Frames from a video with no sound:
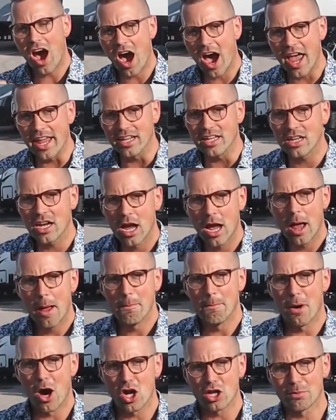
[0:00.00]
hike,
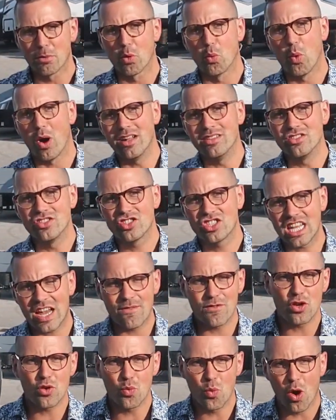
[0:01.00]
model number
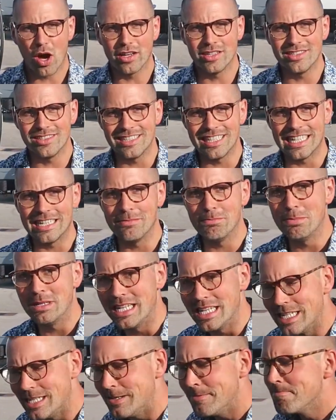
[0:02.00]
171
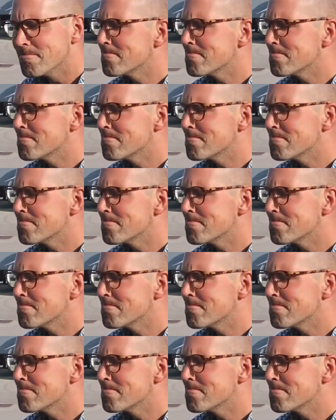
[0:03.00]
DB.